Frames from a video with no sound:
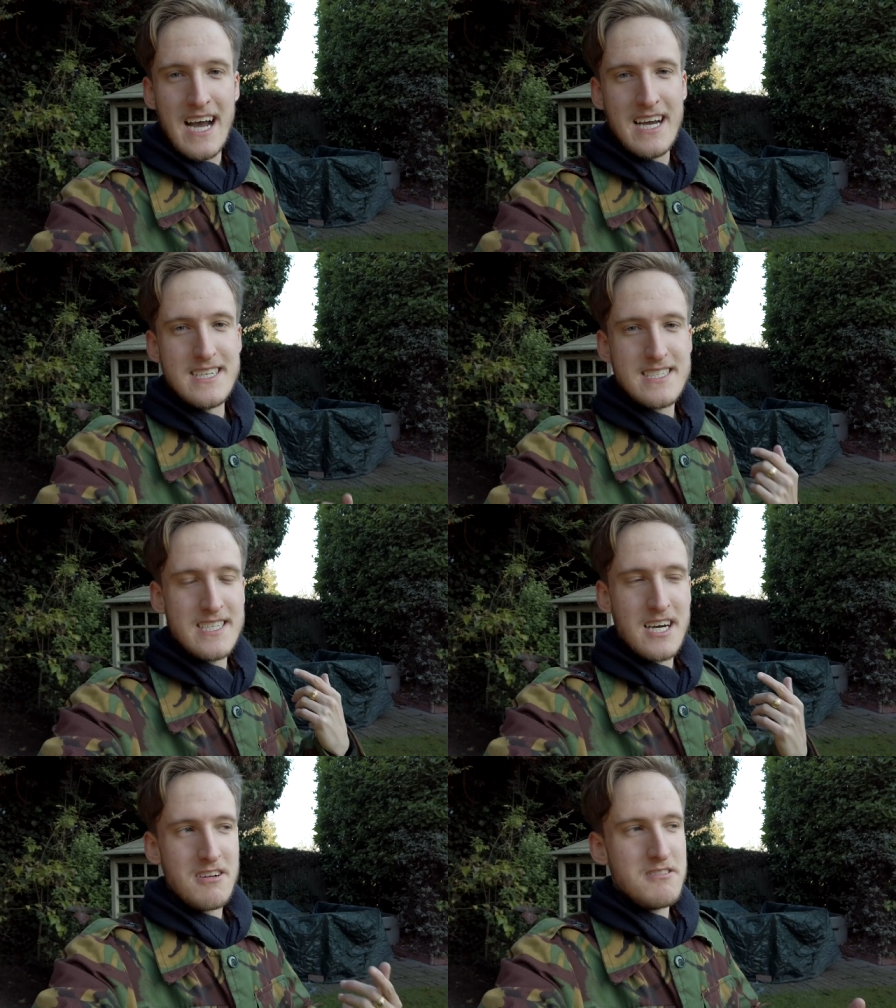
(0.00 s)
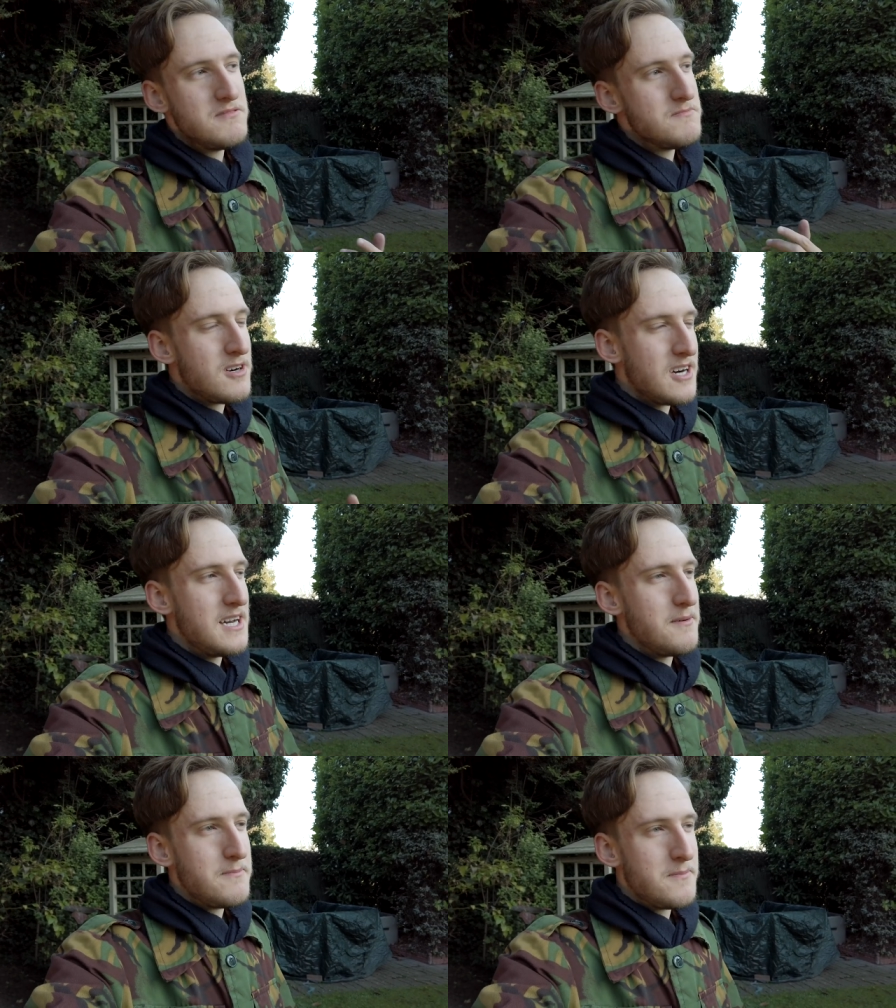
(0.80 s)
And you know,
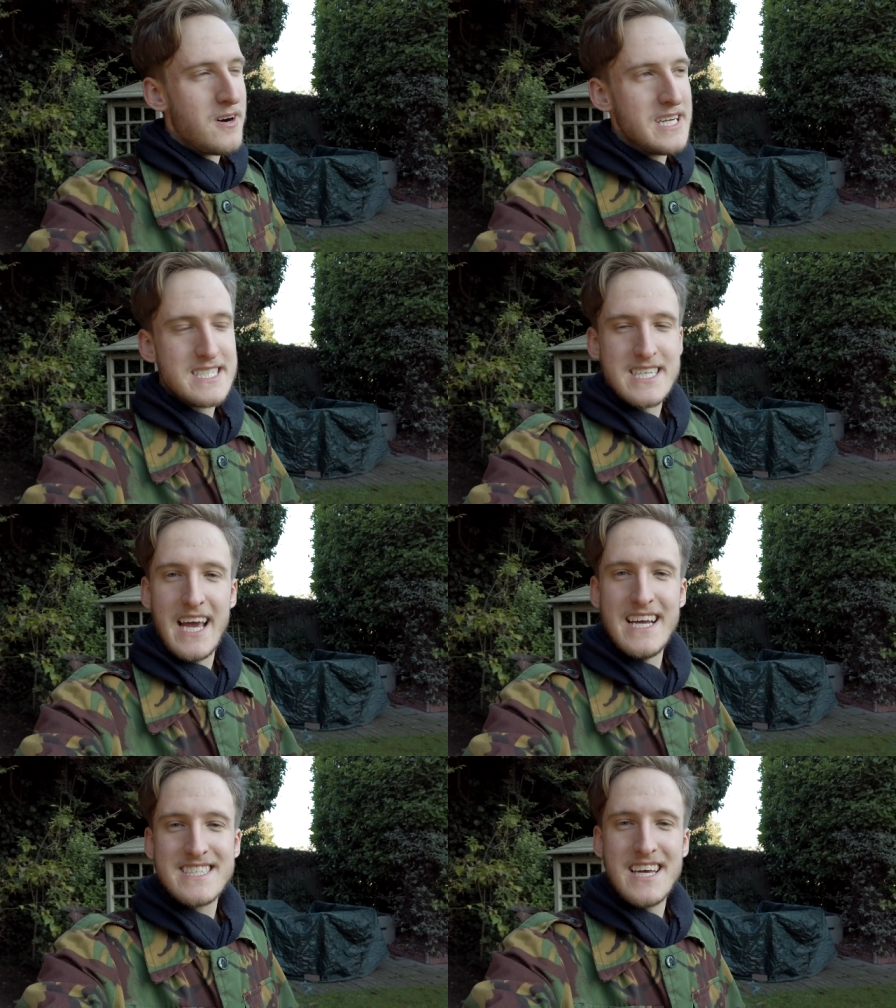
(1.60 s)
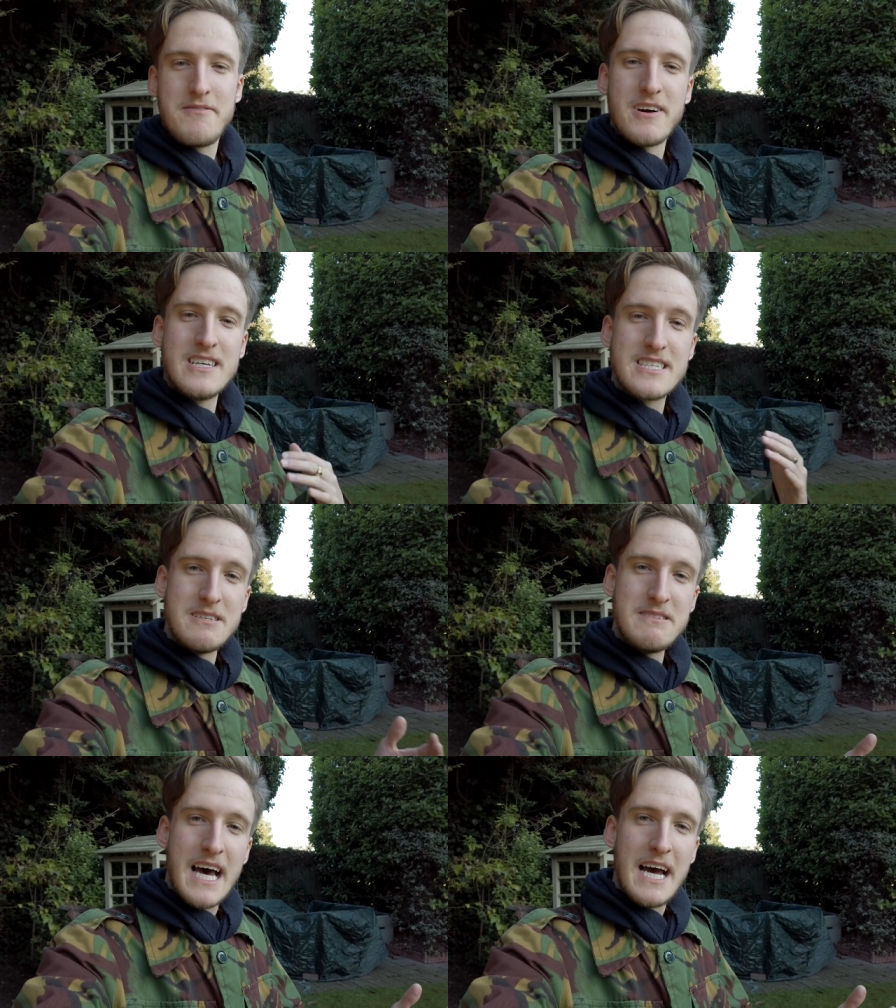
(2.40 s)
my mindset is that if I can
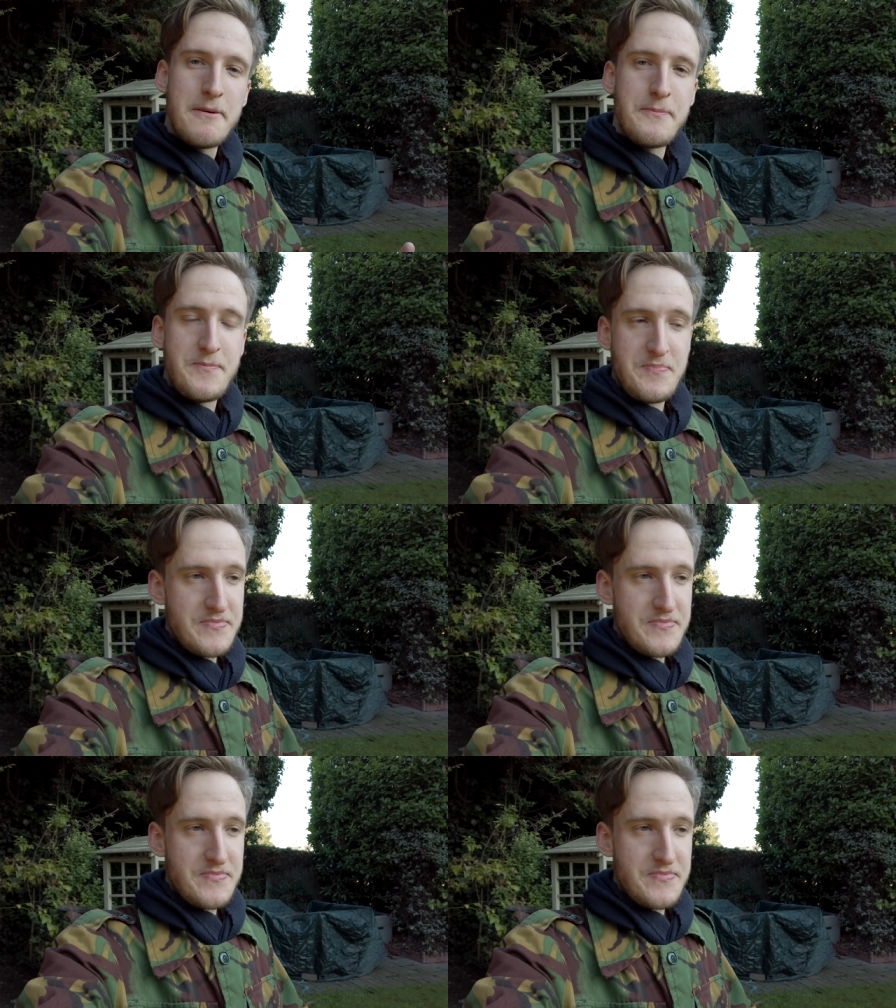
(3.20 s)
do that,